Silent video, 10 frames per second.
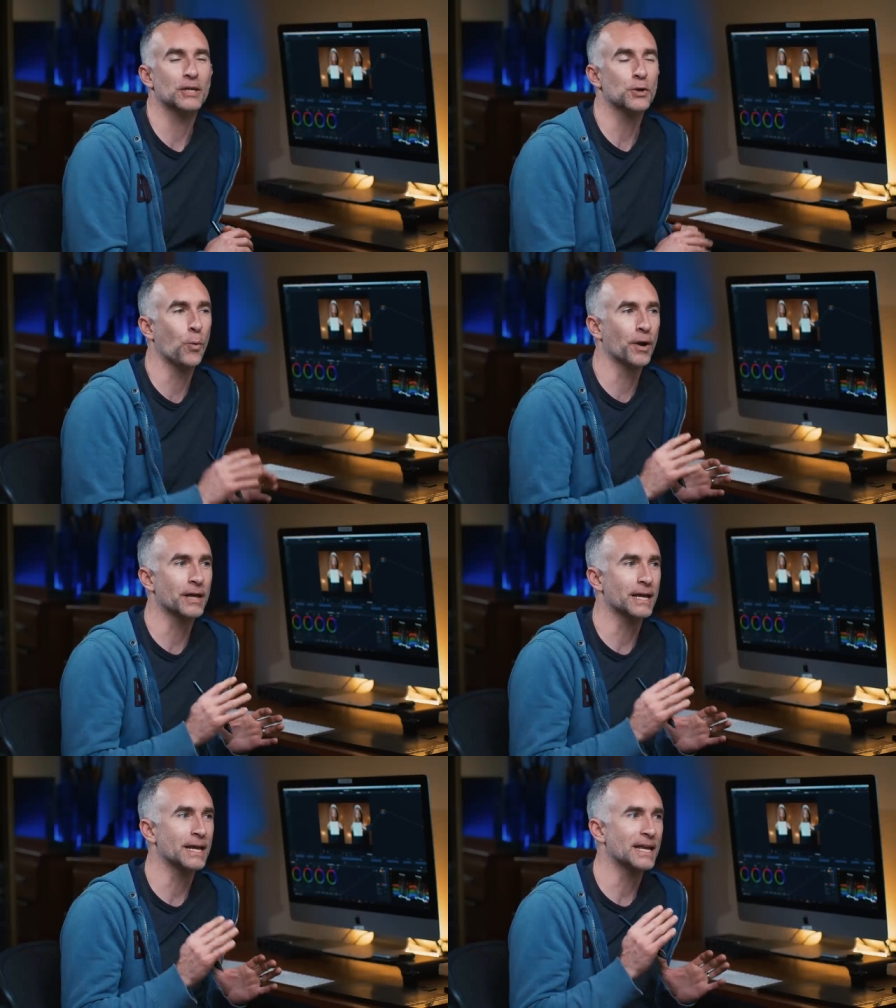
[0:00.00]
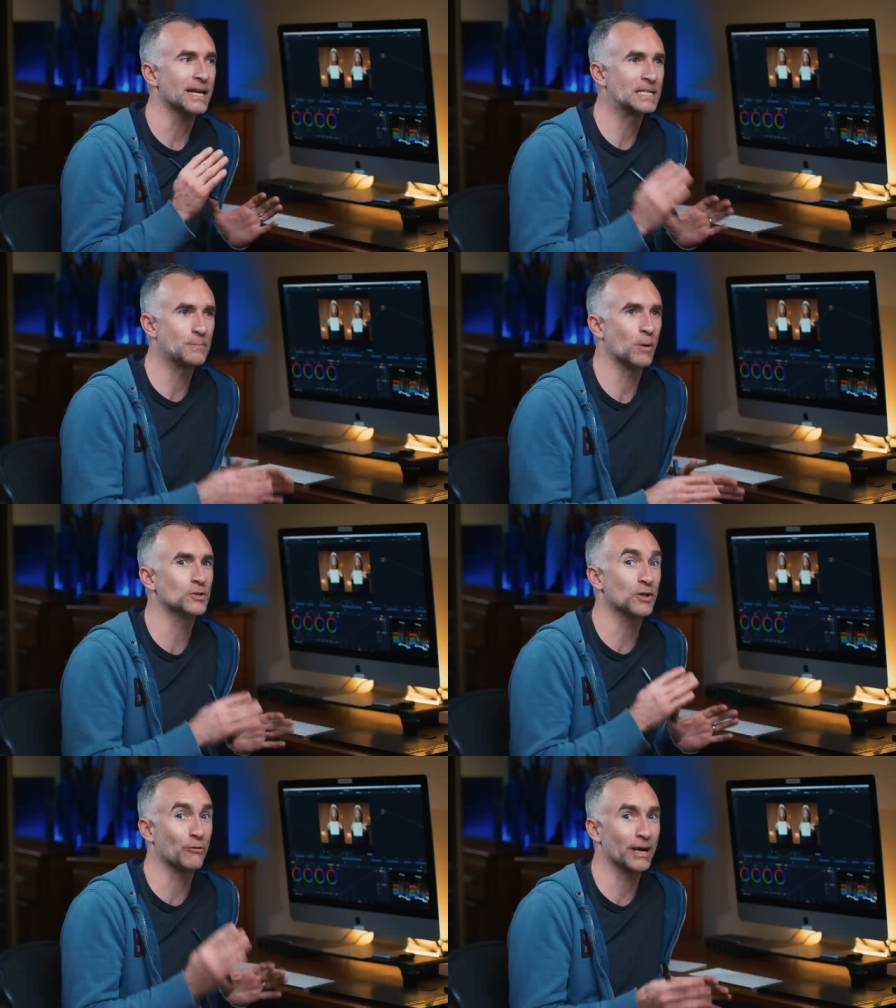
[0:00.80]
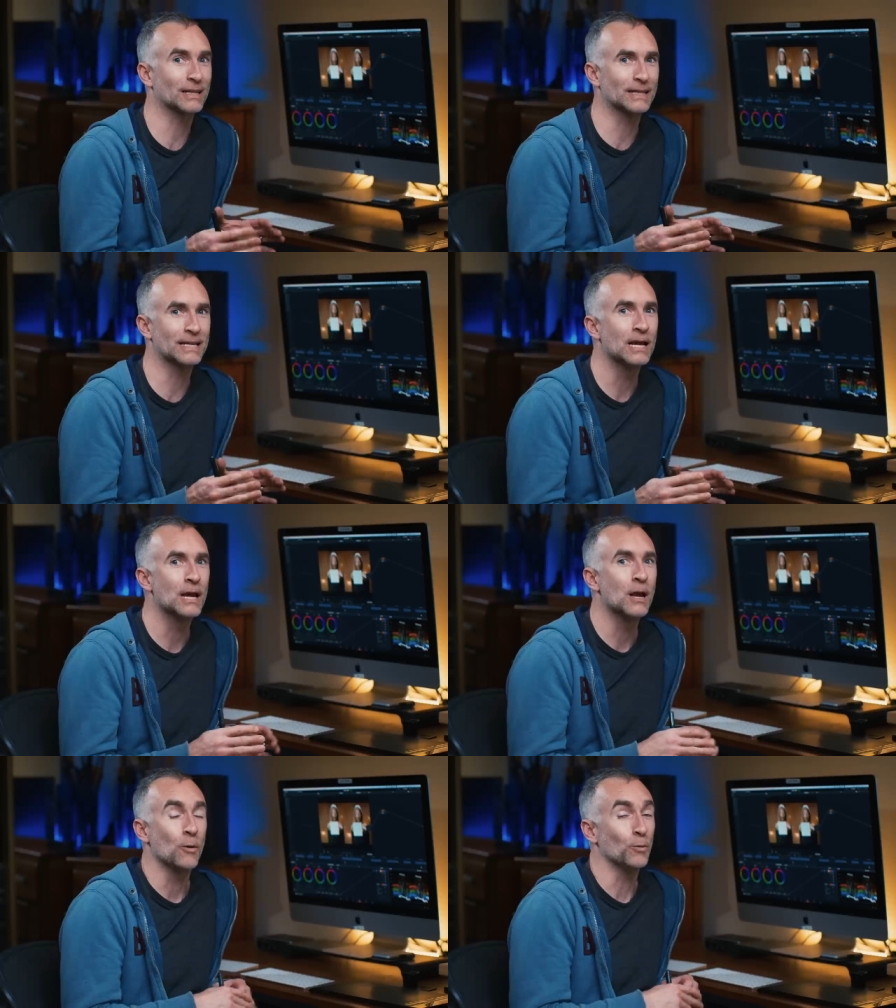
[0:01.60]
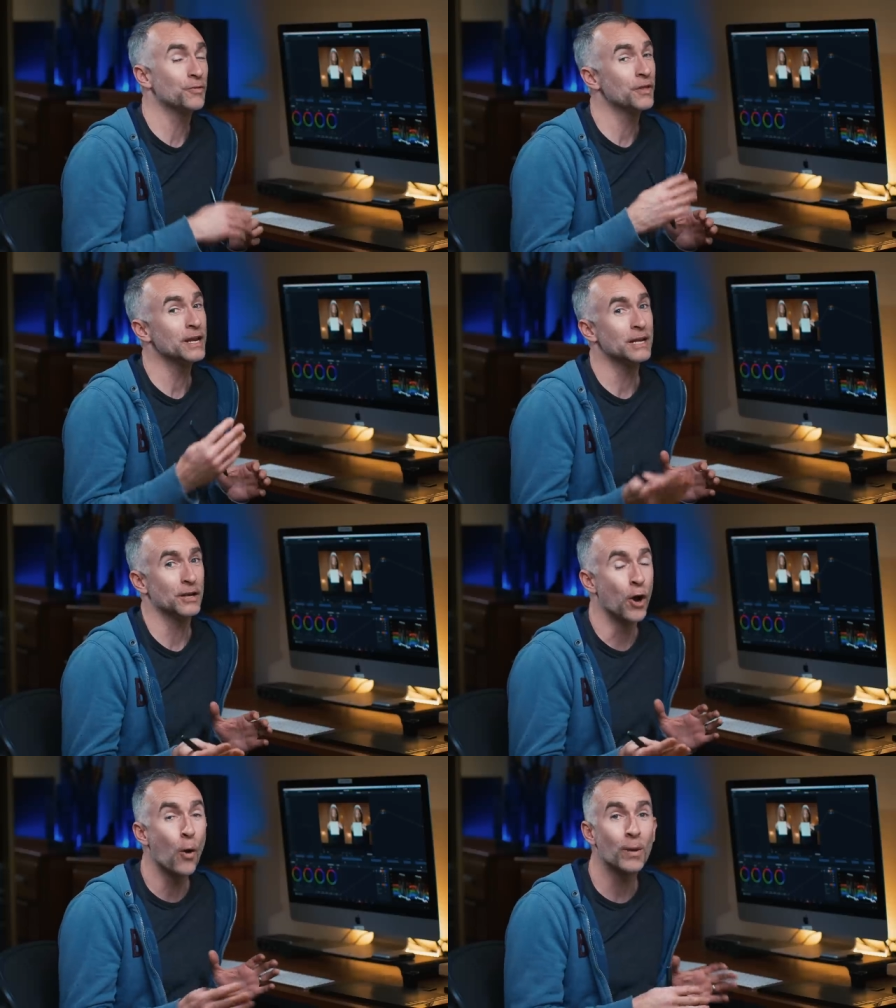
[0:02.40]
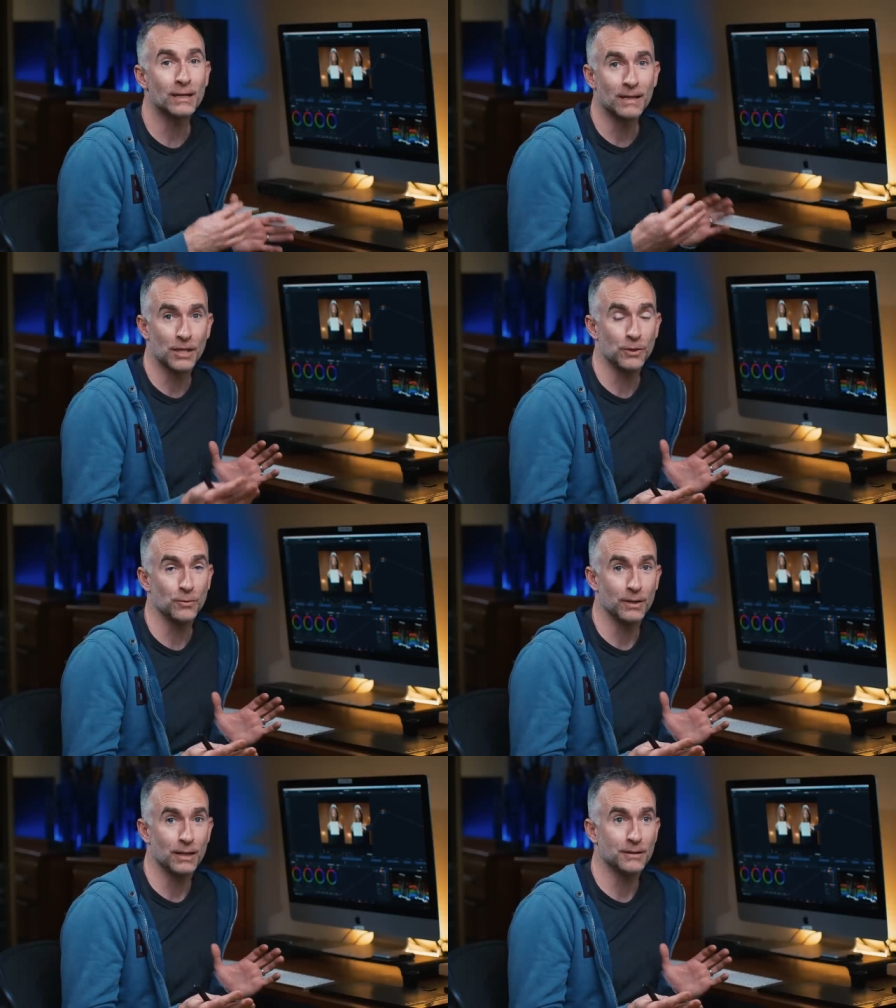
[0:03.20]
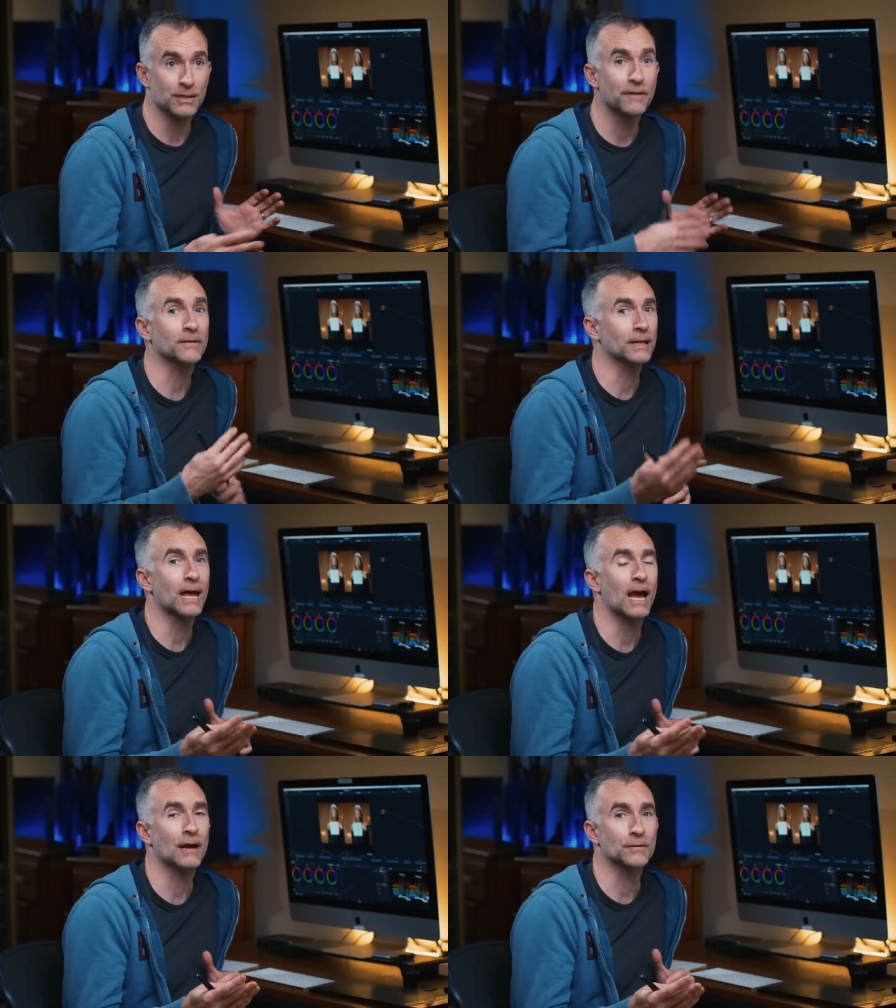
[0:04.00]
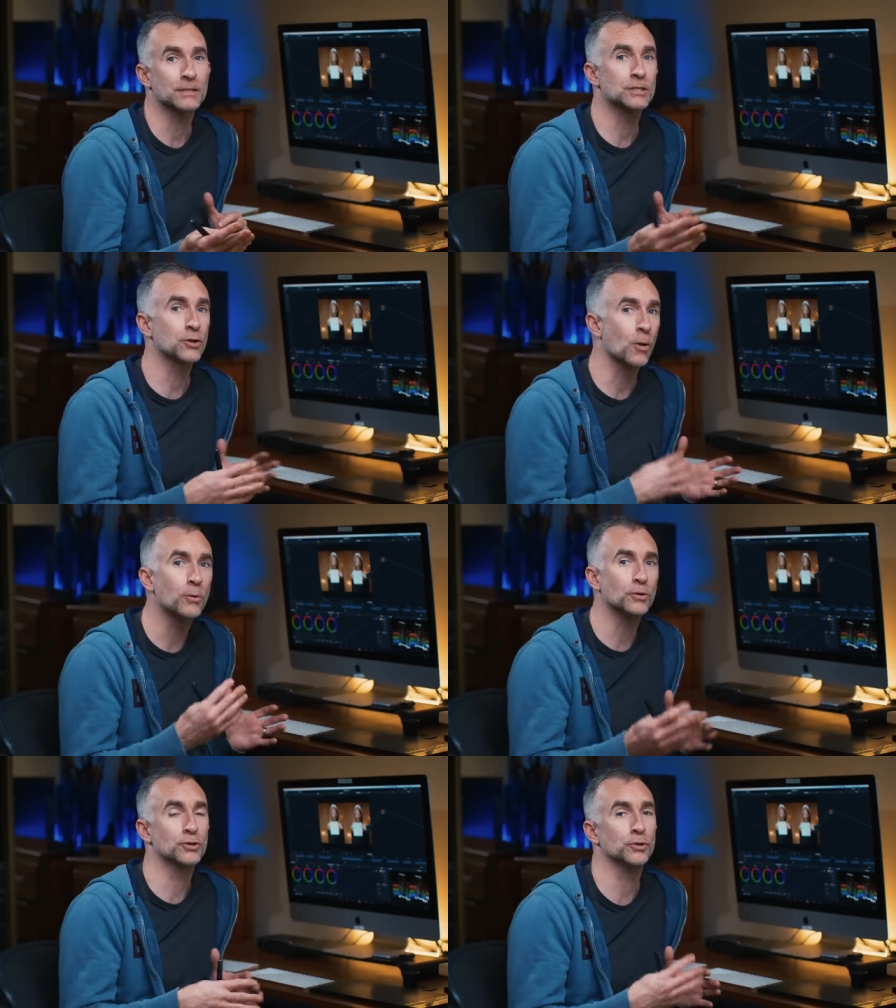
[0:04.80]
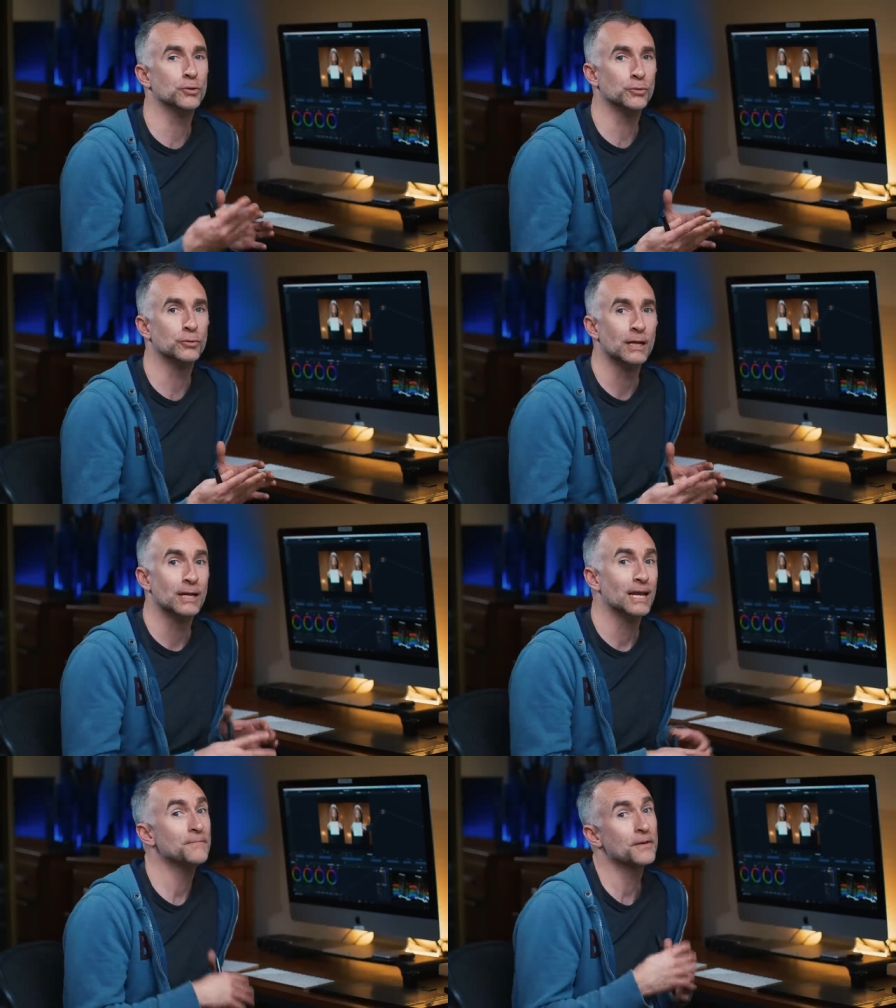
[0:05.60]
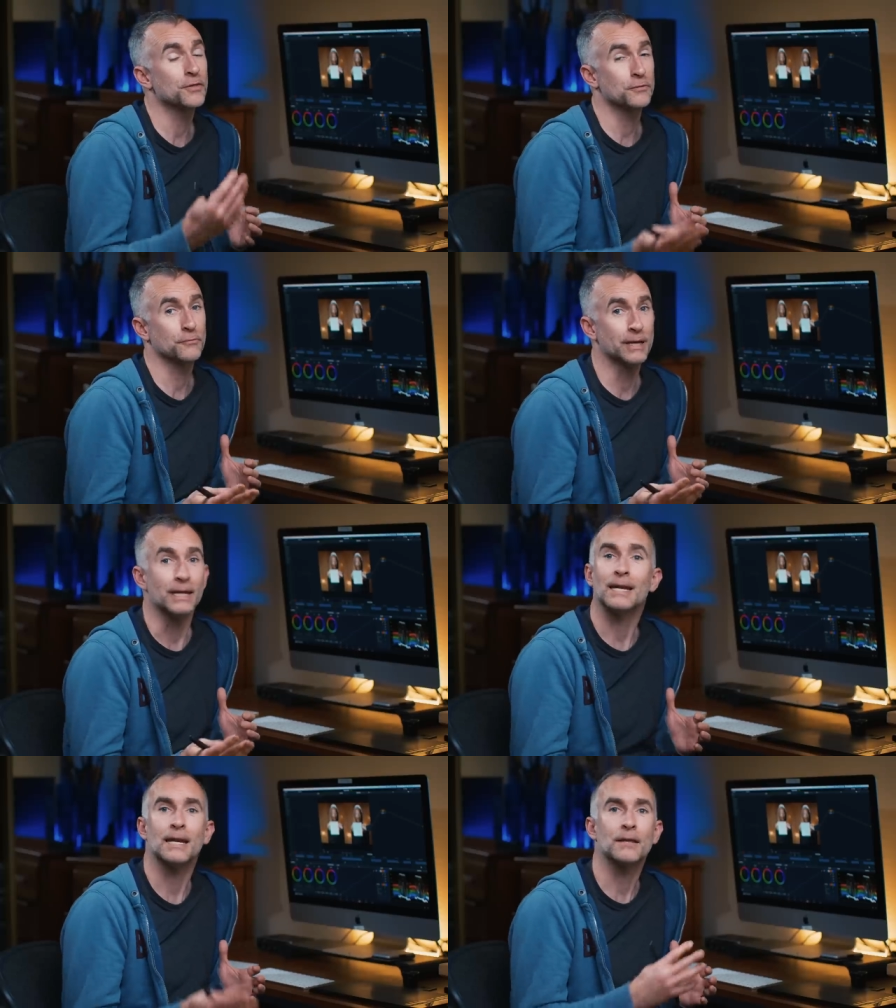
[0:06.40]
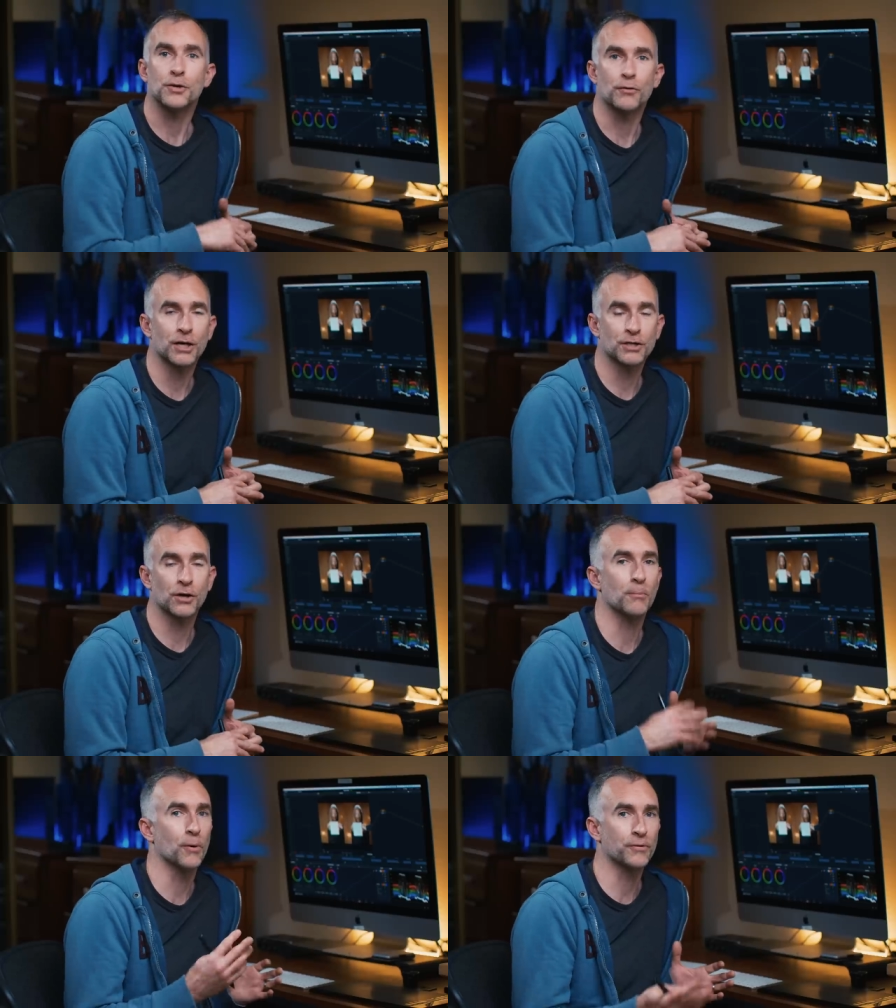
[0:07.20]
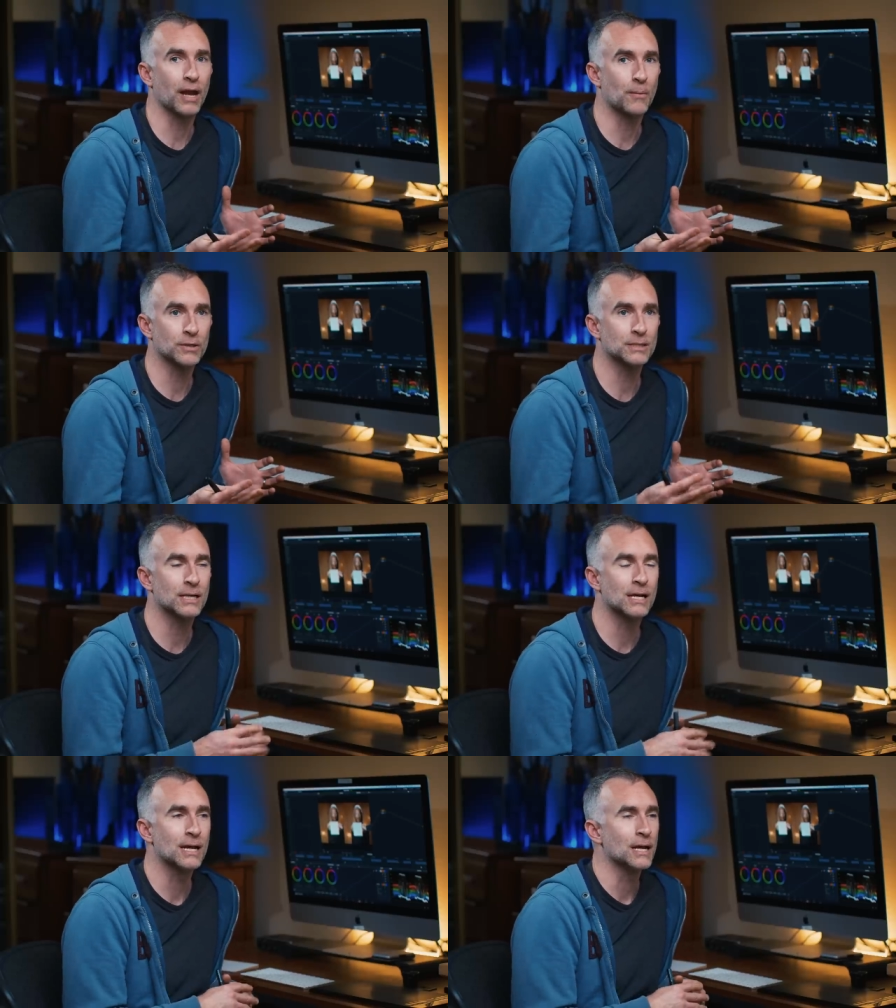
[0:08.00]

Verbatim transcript: You want to expose correctly within knowing that you definitely have a stop or two, even three in either direction on both cameras.